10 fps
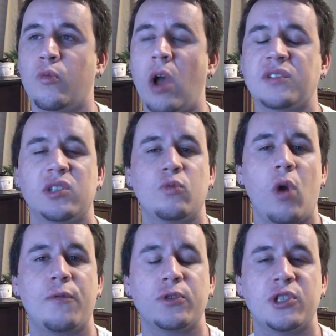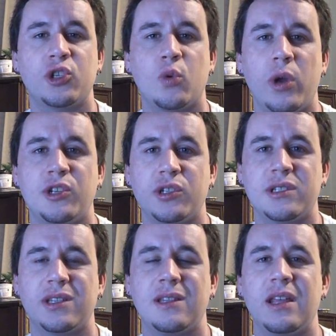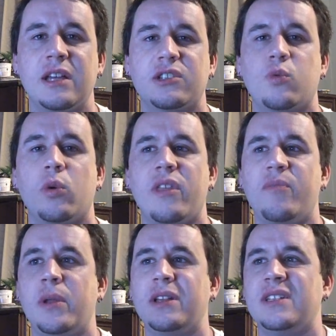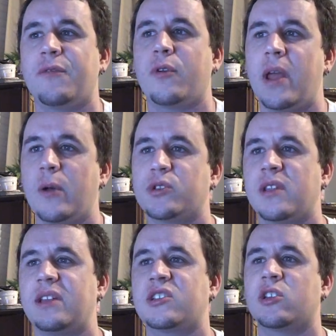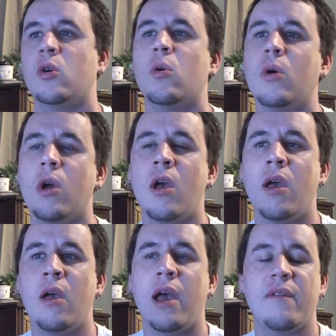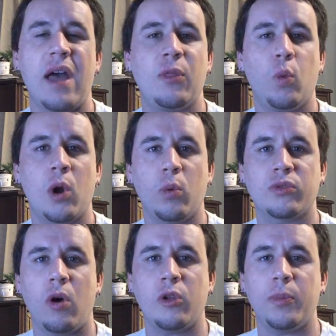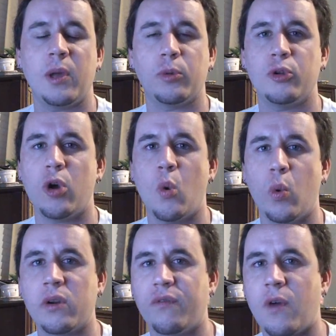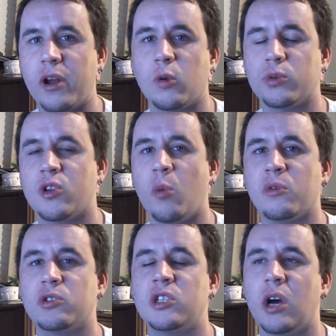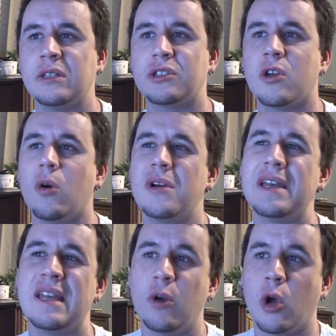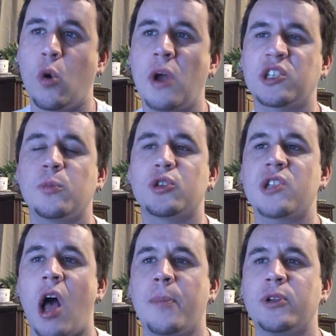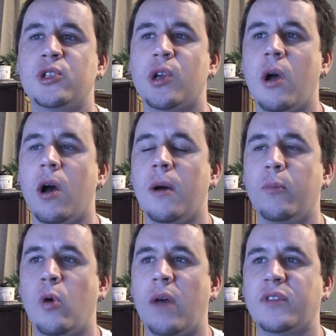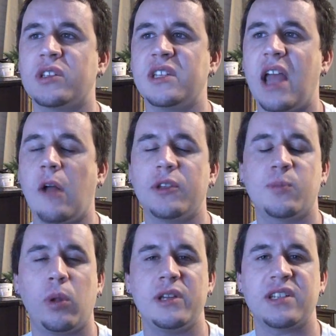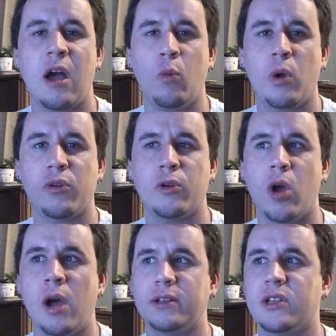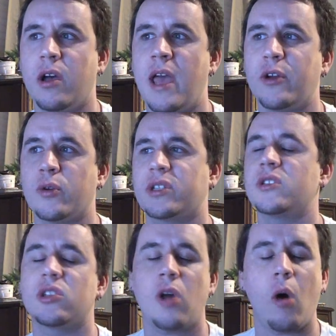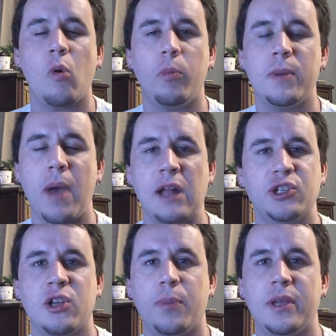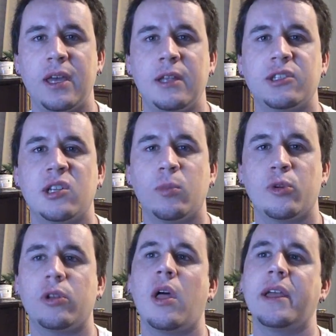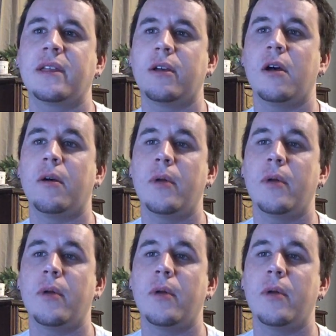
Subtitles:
refs in rougher situations than this where they've been at different angles and they still have had the wherewithal to be able to know when a fighter was almost done. So, questionable stoppage. We'll have to see how this plays out and whether or not Hendricks and Sadallah will be matched up again, similar to like